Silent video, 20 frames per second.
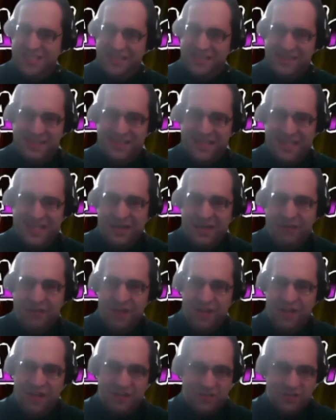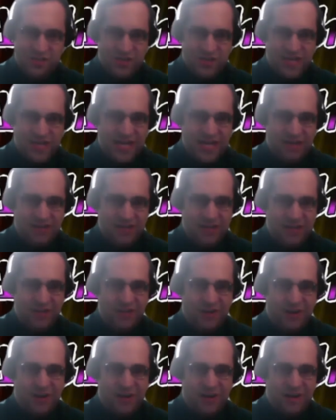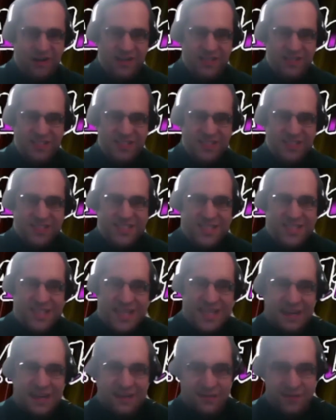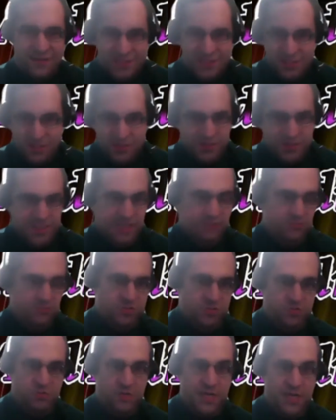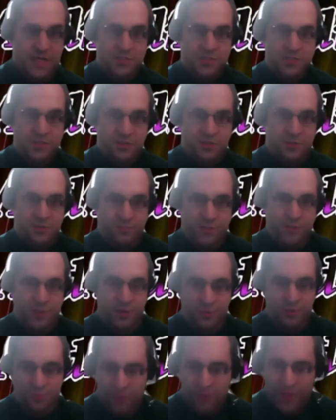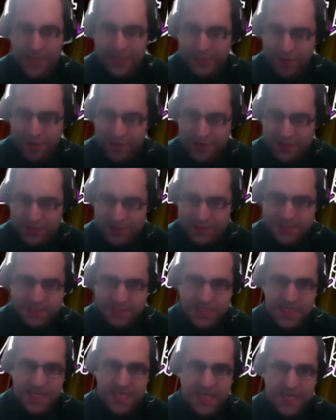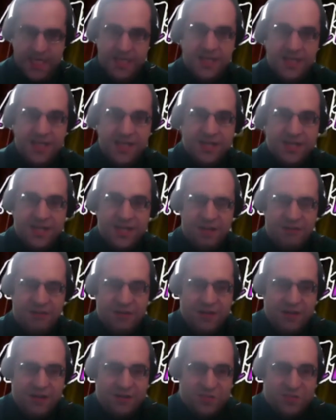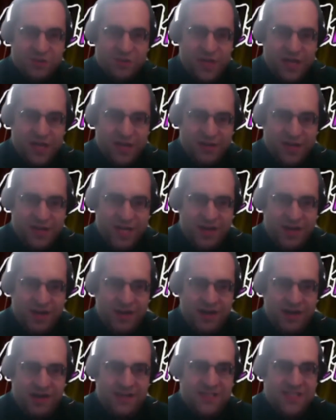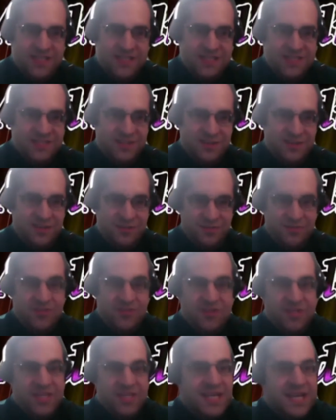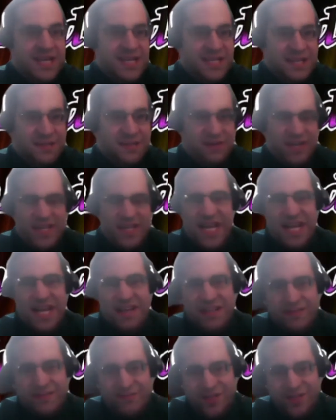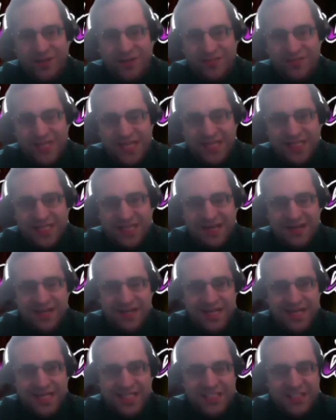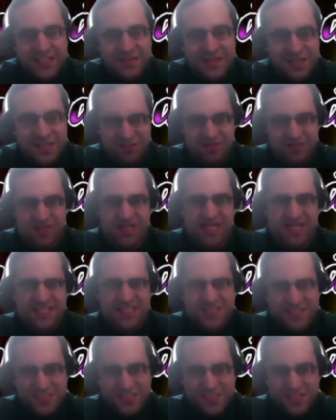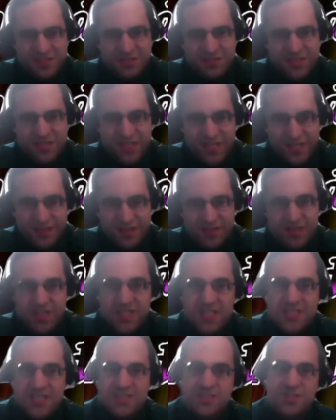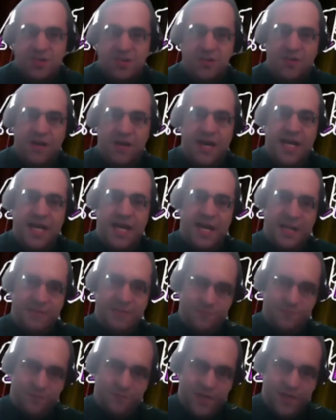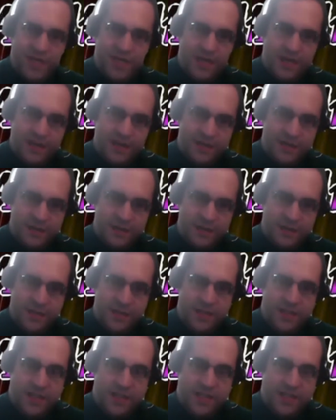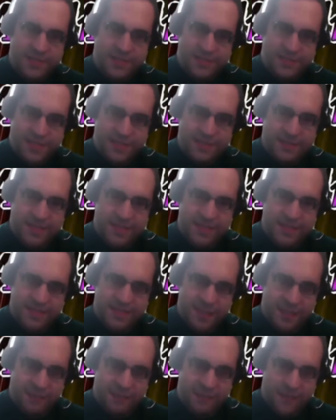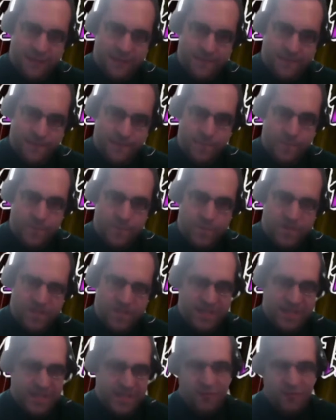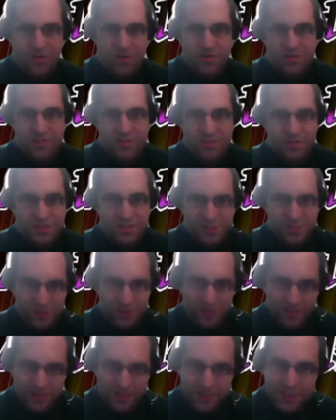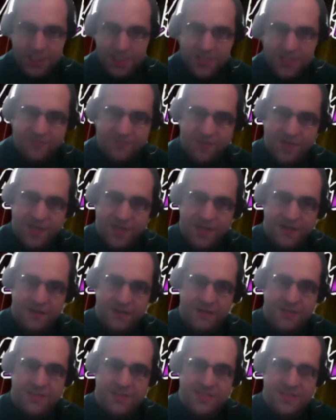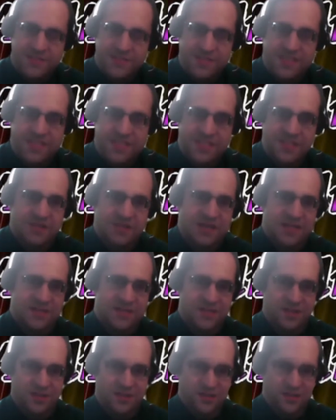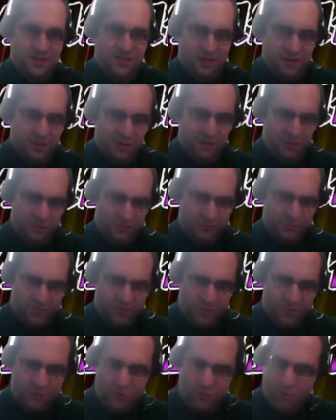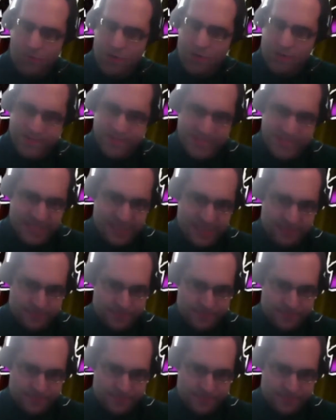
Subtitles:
Did no one knows who the hell you are? I know as you sell drugs or, whatever on the side, no one knows who the hell you are. So, and then like, yeah, if you don't take down the interview, we're going to sue you. So I had 372. Tell you a long story short, 372. I took all of them down.